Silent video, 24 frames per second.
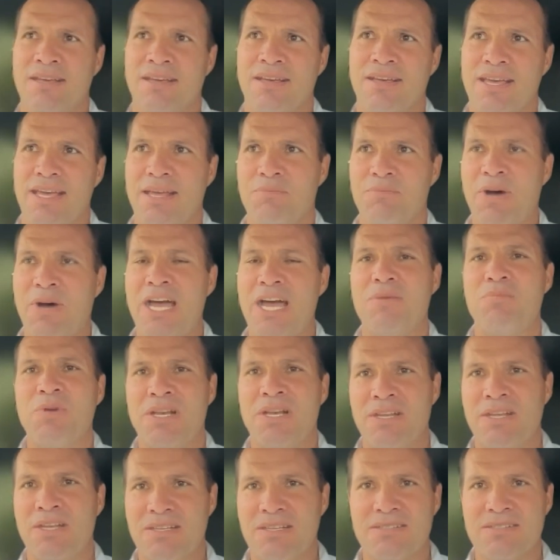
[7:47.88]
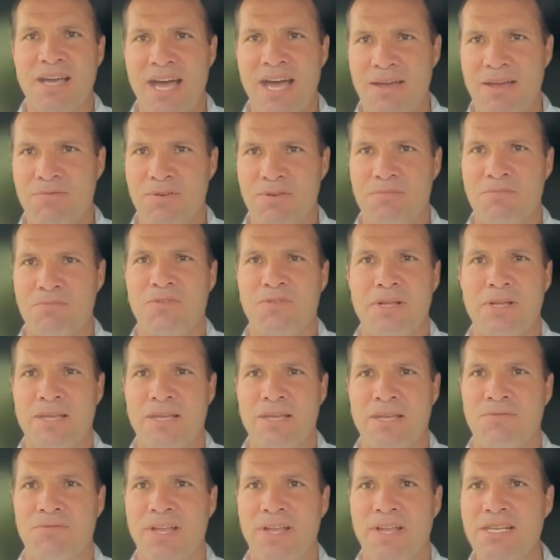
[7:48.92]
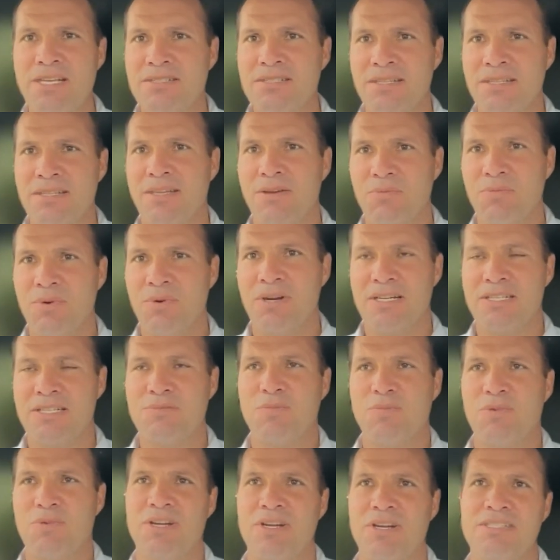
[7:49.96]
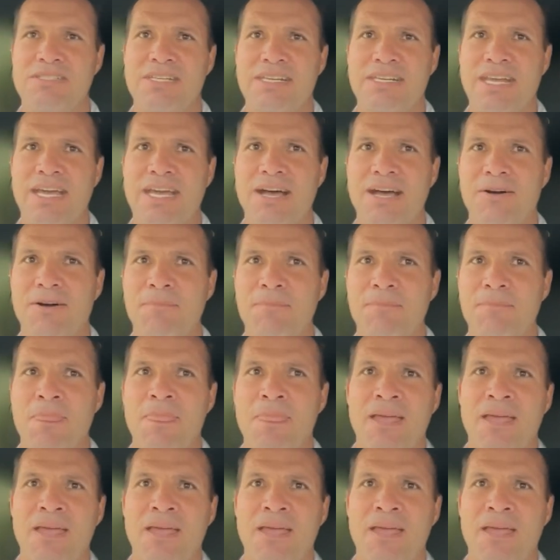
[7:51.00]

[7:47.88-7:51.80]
in my opinion, this hyperinflation that we're experiencing now.